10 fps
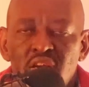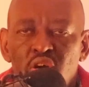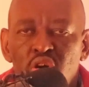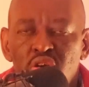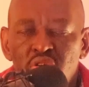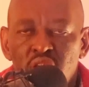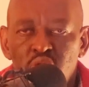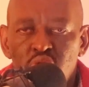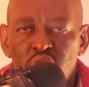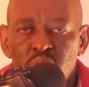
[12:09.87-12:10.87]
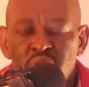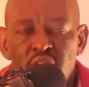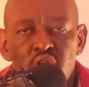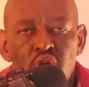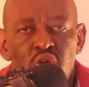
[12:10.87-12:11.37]
on your YouTube
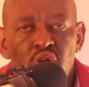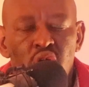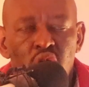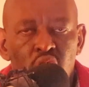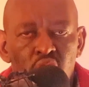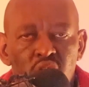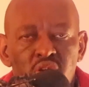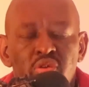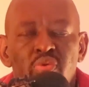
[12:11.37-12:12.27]
channel or